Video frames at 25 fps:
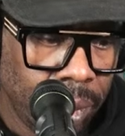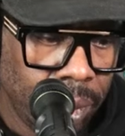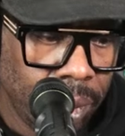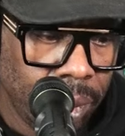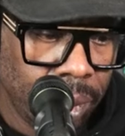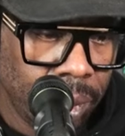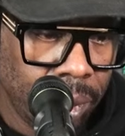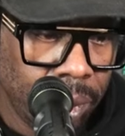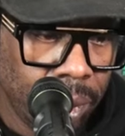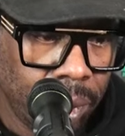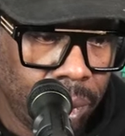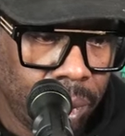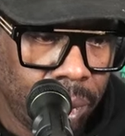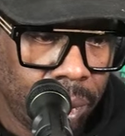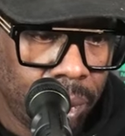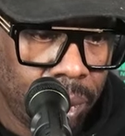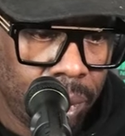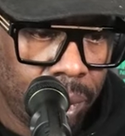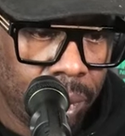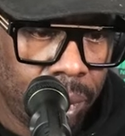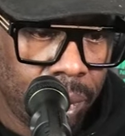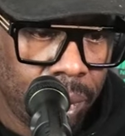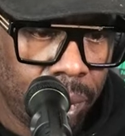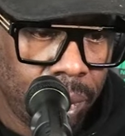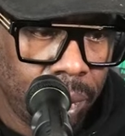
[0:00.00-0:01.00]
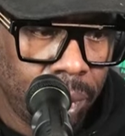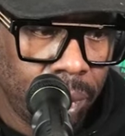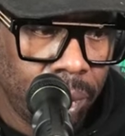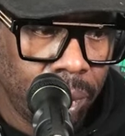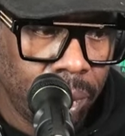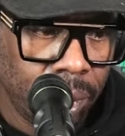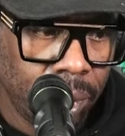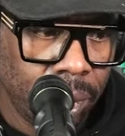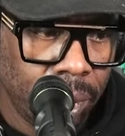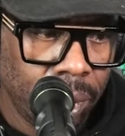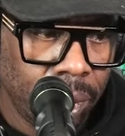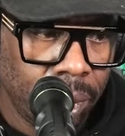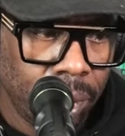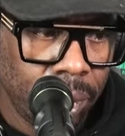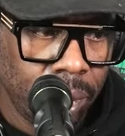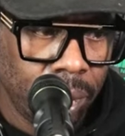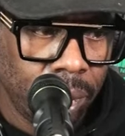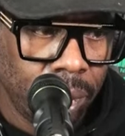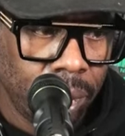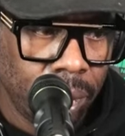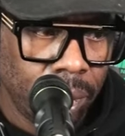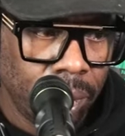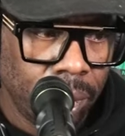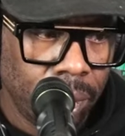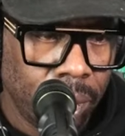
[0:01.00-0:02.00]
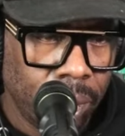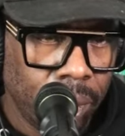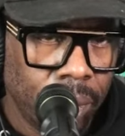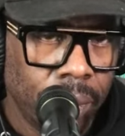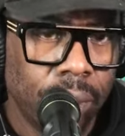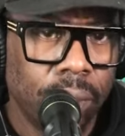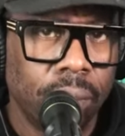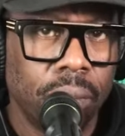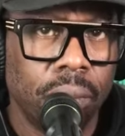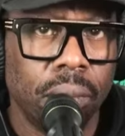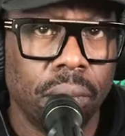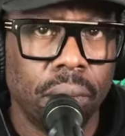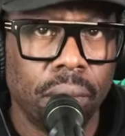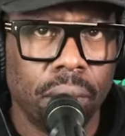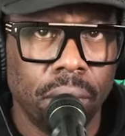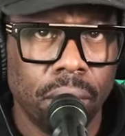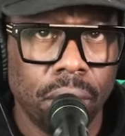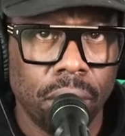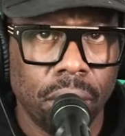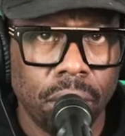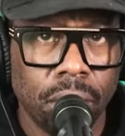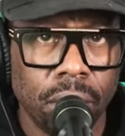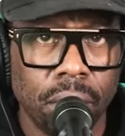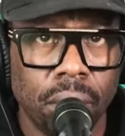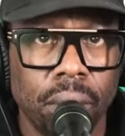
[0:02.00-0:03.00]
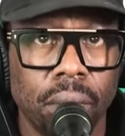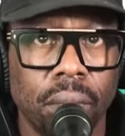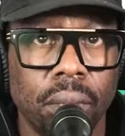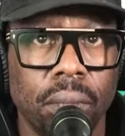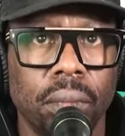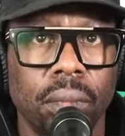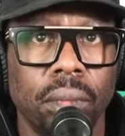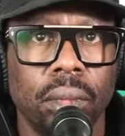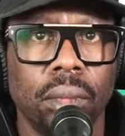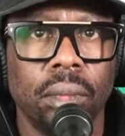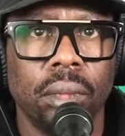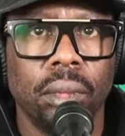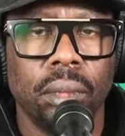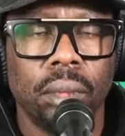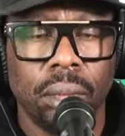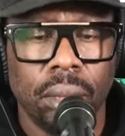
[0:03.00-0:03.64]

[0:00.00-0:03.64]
off that they did that because I found out the way I found out. We're not gonna get into that, right?